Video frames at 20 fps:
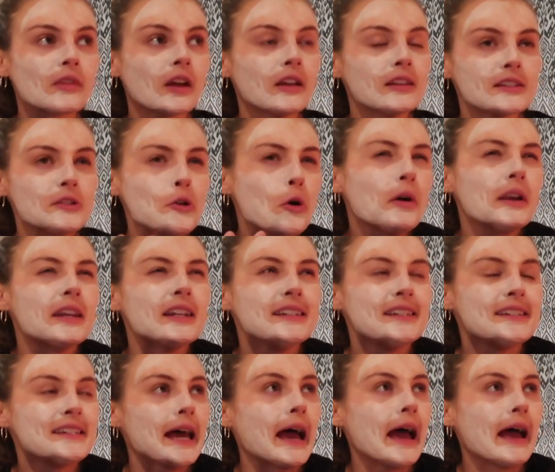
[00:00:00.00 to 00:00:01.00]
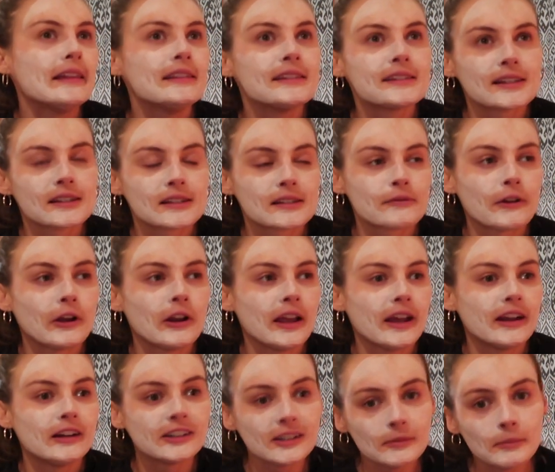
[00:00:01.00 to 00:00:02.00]
it's not an intense
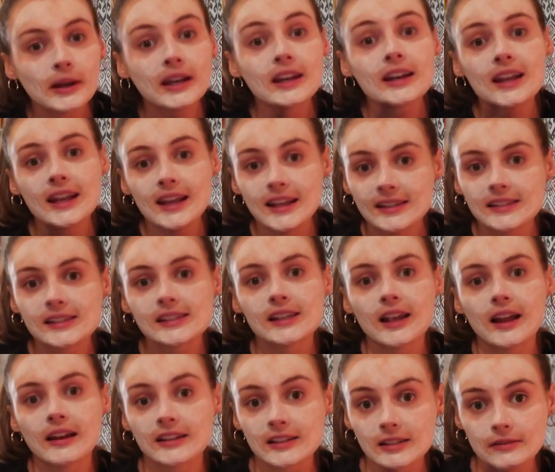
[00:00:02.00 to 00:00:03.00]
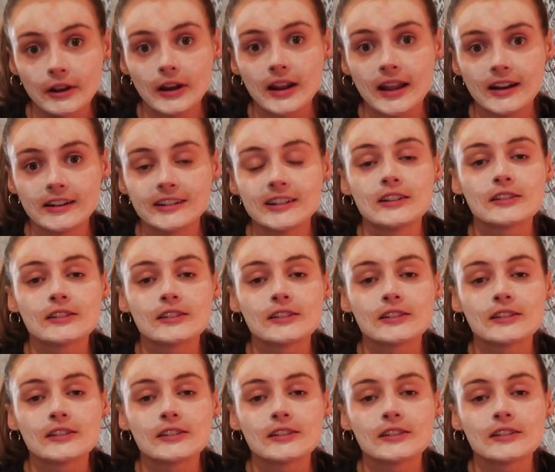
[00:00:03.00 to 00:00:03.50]
exfoliation, but it is an exfoliation.